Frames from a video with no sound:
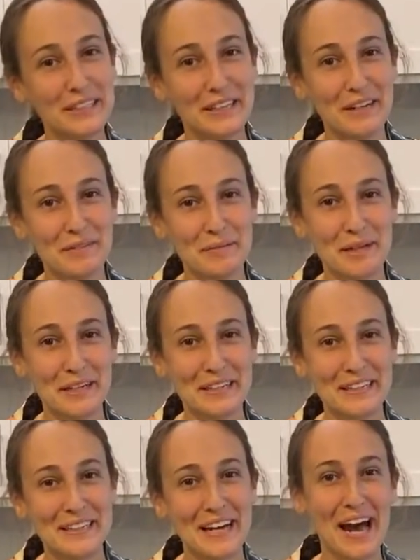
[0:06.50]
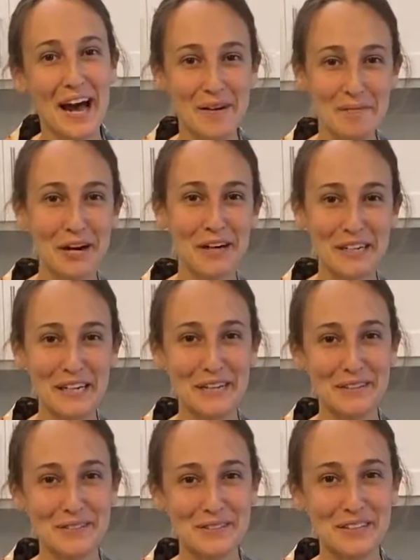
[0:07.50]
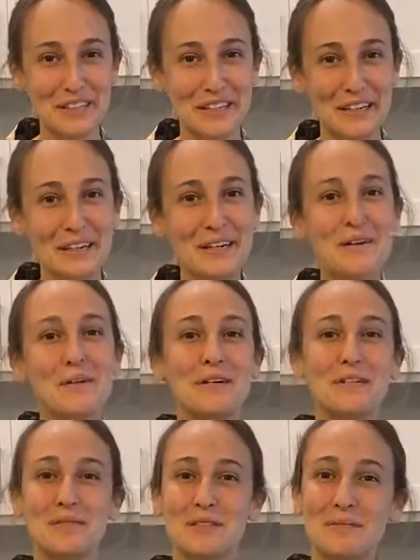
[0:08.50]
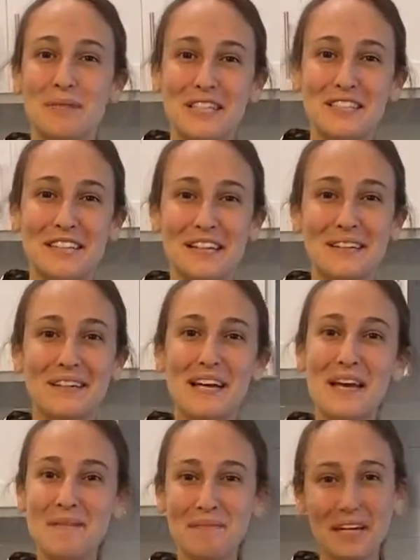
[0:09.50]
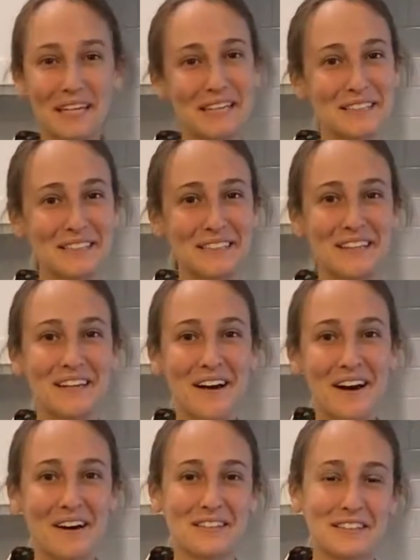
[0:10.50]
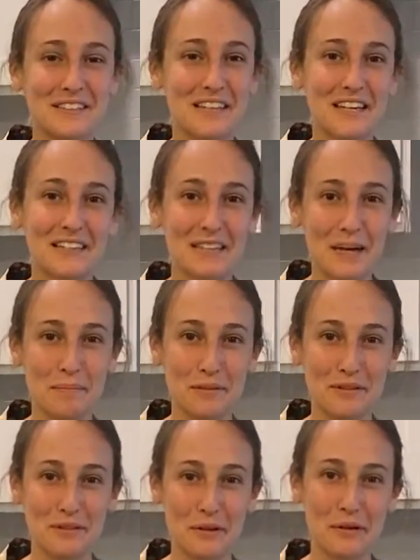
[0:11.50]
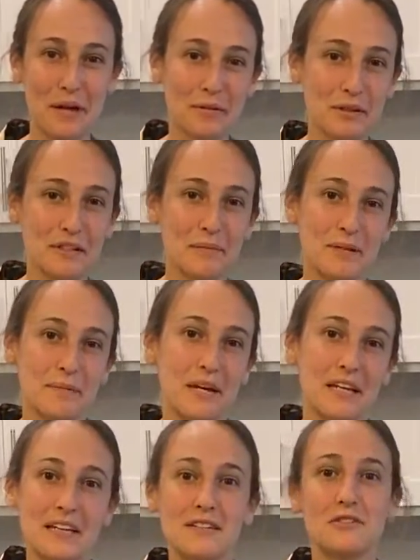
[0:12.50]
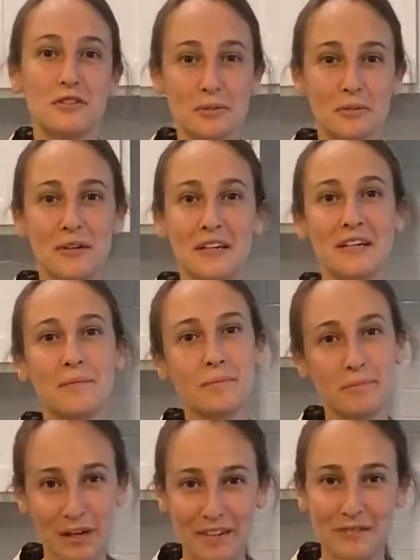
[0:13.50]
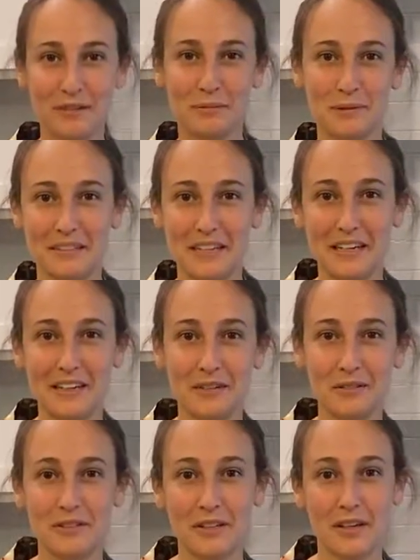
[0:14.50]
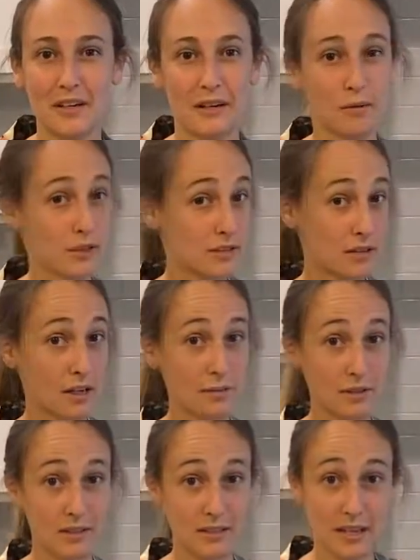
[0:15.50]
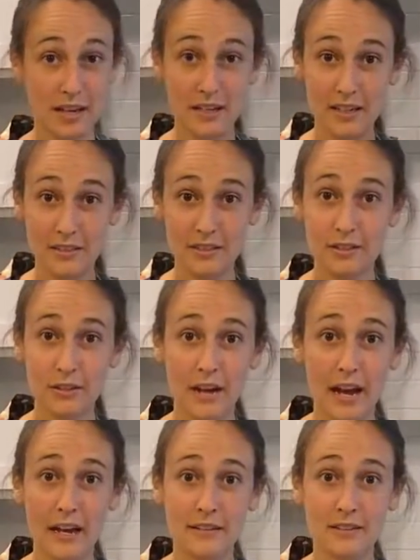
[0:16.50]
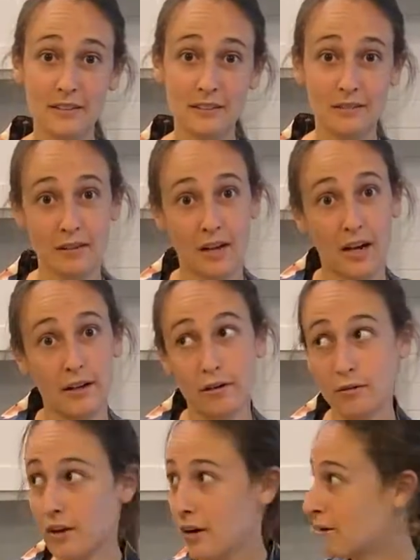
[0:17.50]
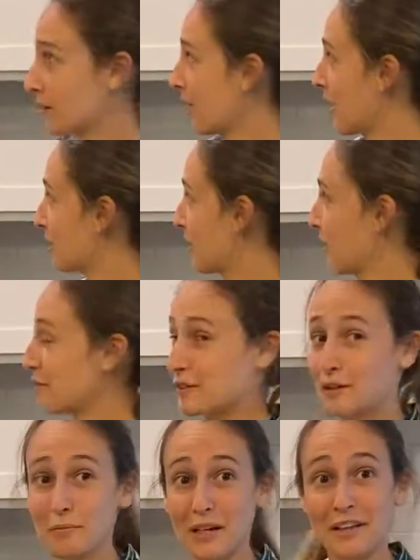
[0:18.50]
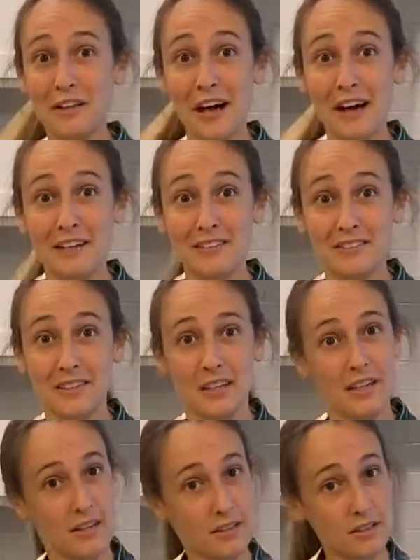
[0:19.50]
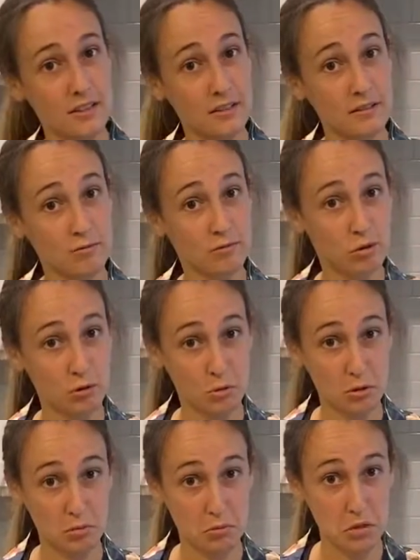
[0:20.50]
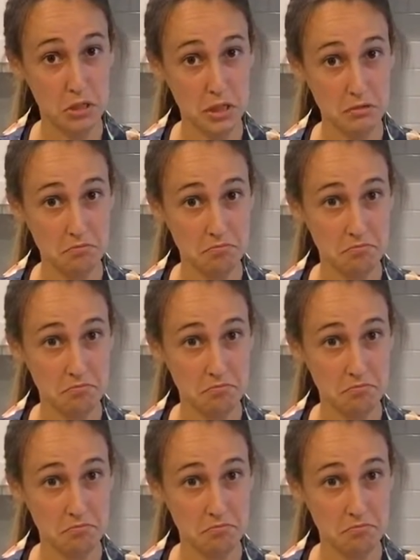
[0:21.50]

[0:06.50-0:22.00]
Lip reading: everybody, I'm Ariana Lucia. Welcome to my channel and my kitchen. On today's episode, I'm going to be making turmeric breakfast potatoes. What time of the day is it, you ask? I don't know. I've covered up my clocks. Is it 2 in the morning?